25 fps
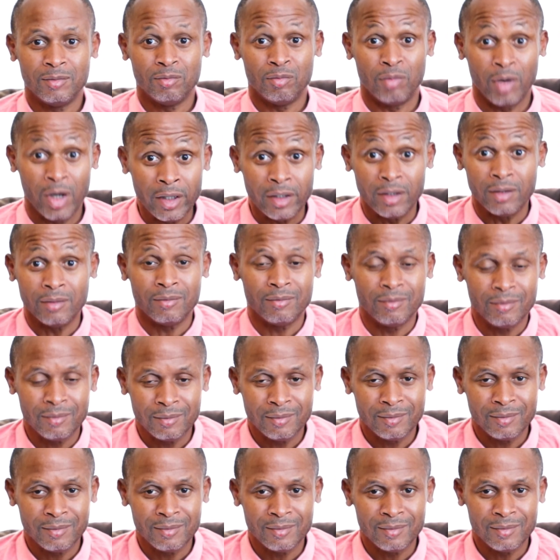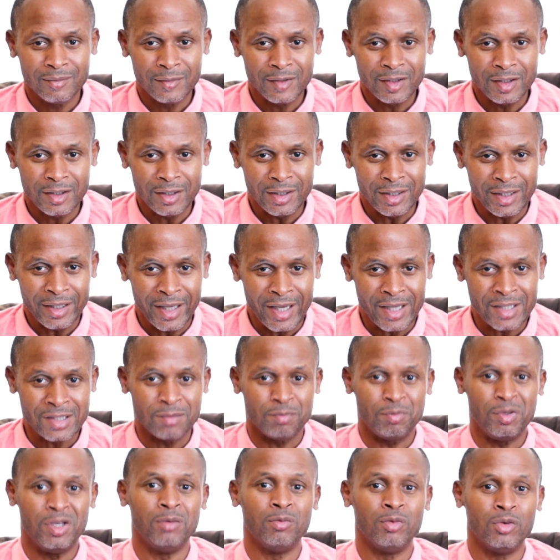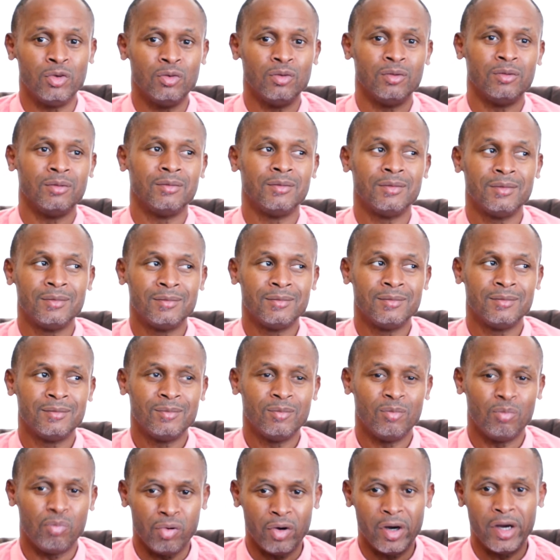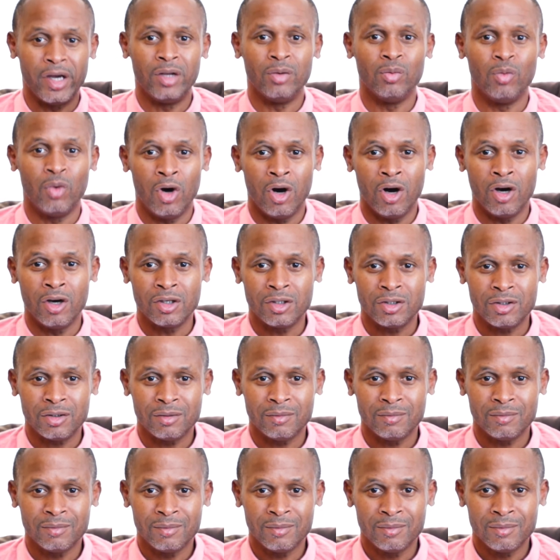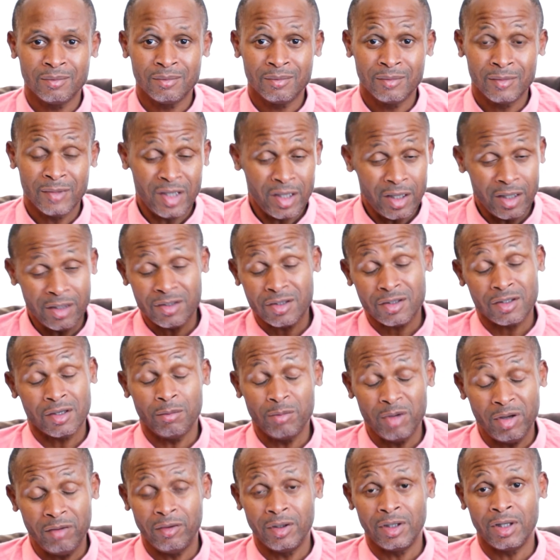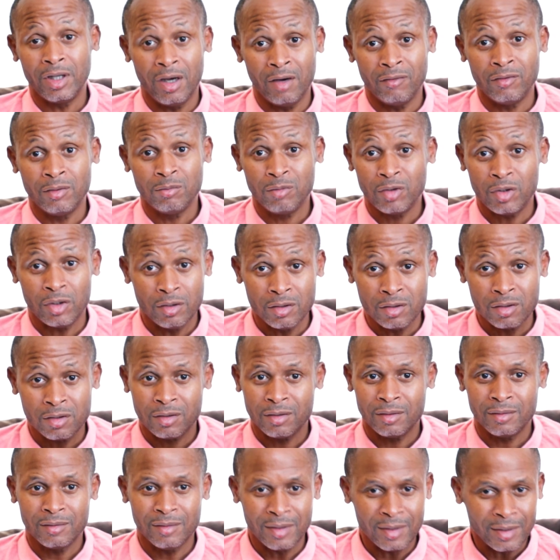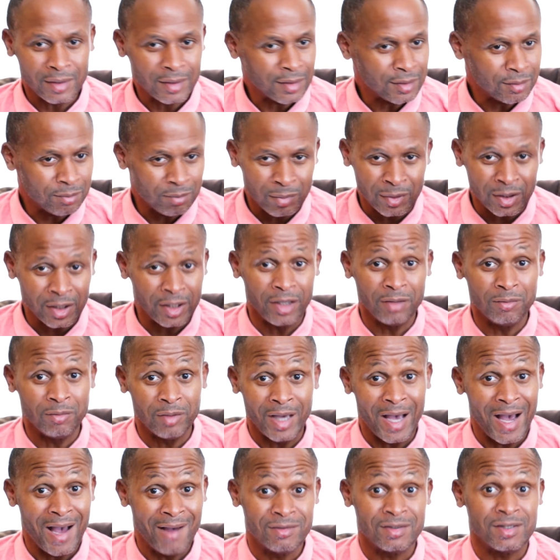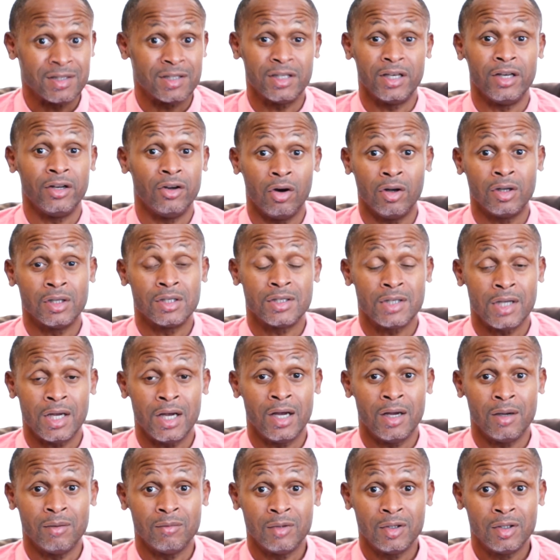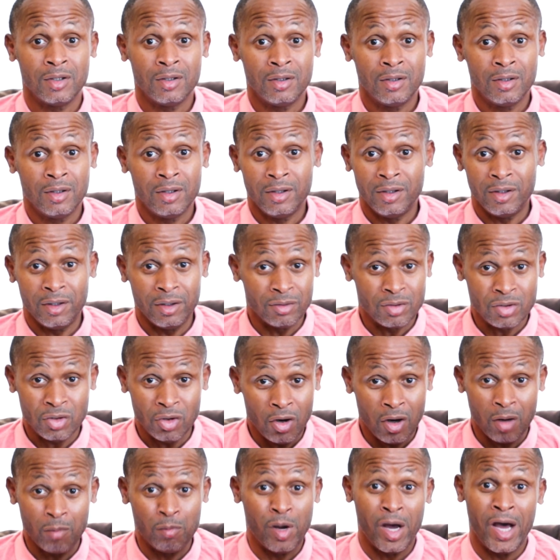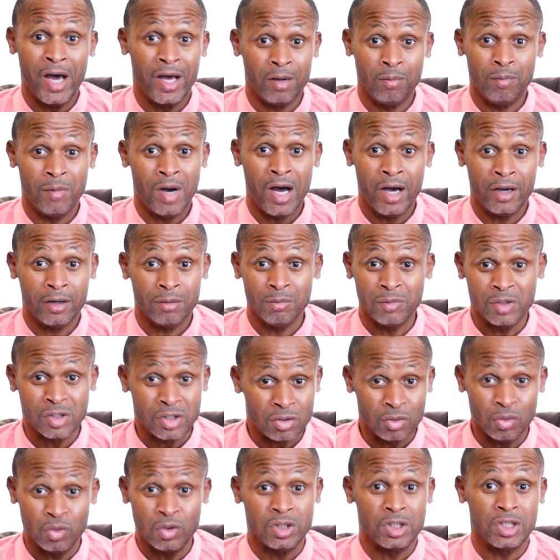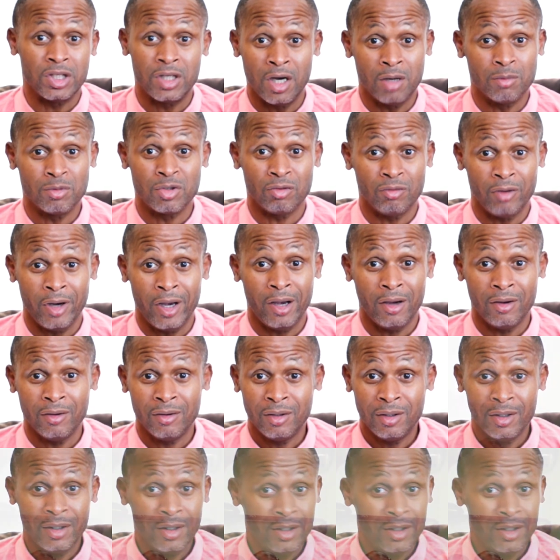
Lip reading: But he has the people brainwashed, and some even love him, because believe me, I see it all the time. They'll talk bad about him, but as soon as he comes around,